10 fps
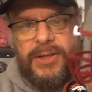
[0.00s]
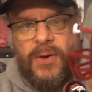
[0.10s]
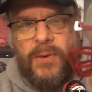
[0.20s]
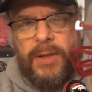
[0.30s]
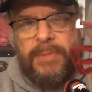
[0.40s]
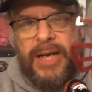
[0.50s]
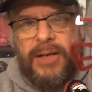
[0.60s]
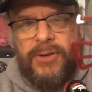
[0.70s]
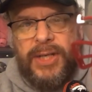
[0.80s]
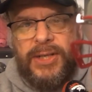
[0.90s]
go with the
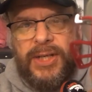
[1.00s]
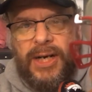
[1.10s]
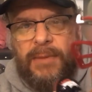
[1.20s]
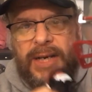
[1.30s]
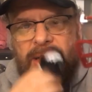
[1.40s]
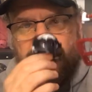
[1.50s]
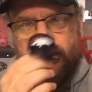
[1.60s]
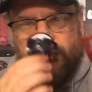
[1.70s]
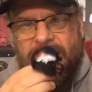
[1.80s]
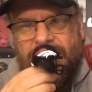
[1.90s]
Patriots there because the
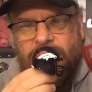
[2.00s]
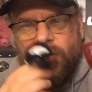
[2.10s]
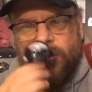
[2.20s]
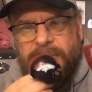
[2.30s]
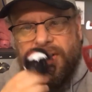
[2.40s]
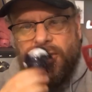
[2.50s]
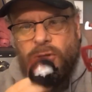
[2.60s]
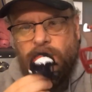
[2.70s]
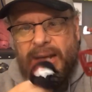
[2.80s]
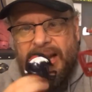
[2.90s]
Broncos are missing
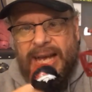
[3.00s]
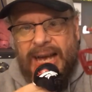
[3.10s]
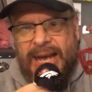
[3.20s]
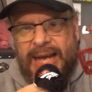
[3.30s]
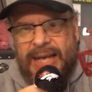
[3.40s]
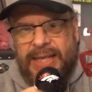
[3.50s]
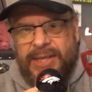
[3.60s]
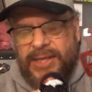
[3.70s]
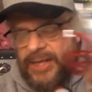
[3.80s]
too many guys.